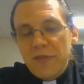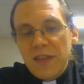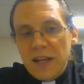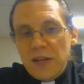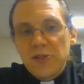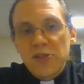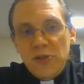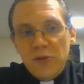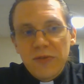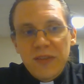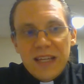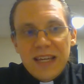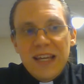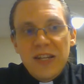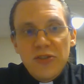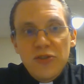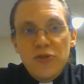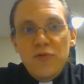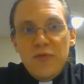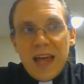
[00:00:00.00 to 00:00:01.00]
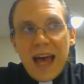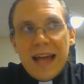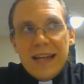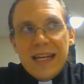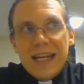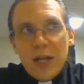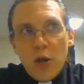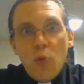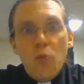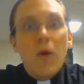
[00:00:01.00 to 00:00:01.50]
they certainly can do that
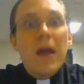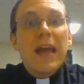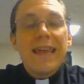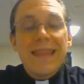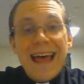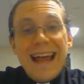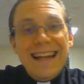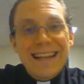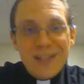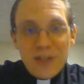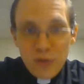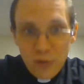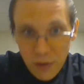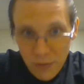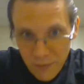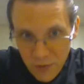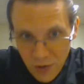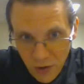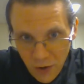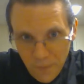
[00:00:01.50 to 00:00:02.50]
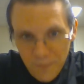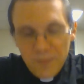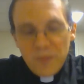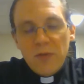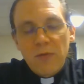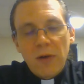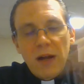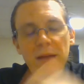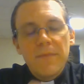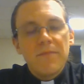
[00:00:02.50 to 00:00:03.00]
in a way that is criminal,
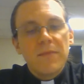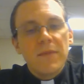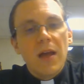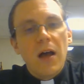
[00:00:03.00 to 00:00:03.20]
right?